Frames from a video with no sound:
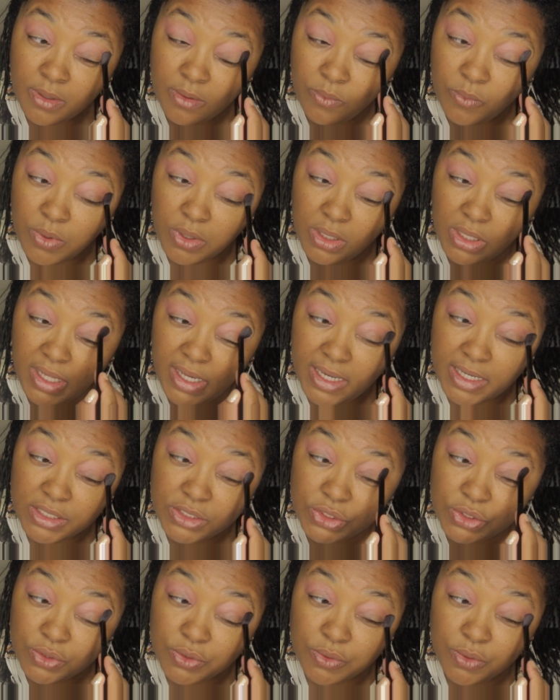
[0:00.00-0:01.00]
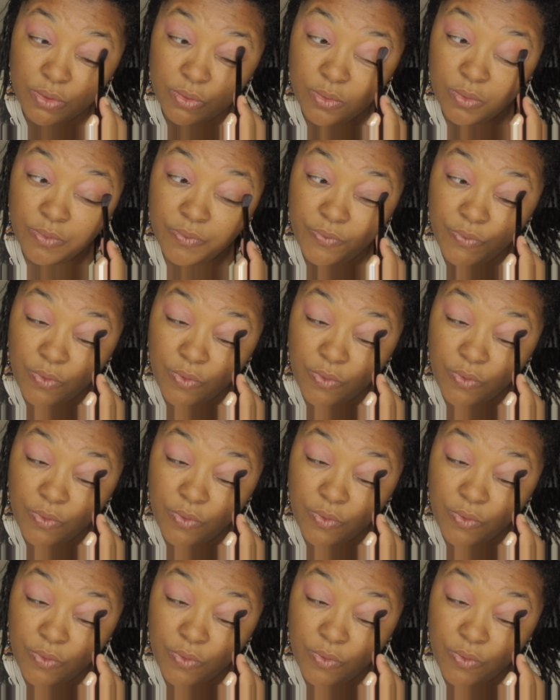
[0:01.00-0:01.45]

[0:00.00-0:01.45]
will last you